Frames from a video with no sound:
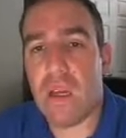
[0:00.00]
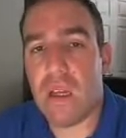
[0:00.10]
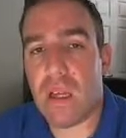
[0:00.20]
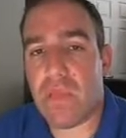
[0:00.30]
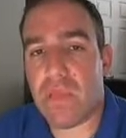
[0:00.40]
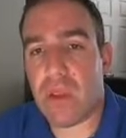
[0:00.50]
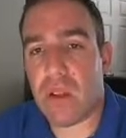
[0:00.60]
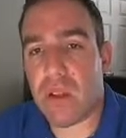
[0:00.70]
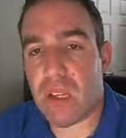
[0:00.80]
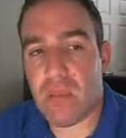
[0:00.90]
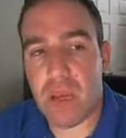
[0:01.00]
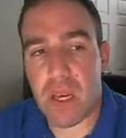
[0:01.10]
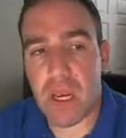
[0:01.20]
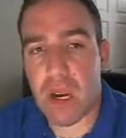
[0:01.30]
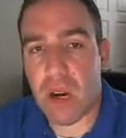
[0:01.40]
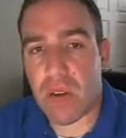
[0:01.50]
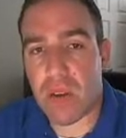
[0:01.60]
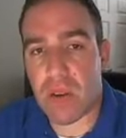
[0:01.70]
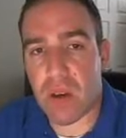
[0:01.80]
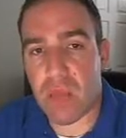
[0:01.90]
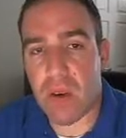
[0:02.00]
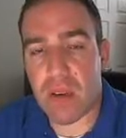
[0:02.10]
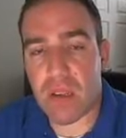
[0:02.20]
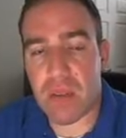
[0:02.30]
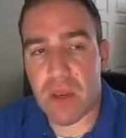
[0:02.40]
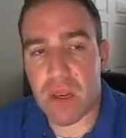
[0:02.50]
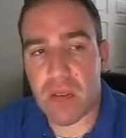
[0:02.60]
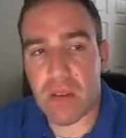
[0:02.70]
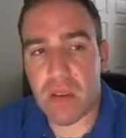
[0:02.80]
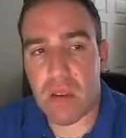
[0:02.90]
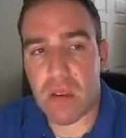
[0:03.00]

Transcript: Let's build a recipe here. So we go to my recipes.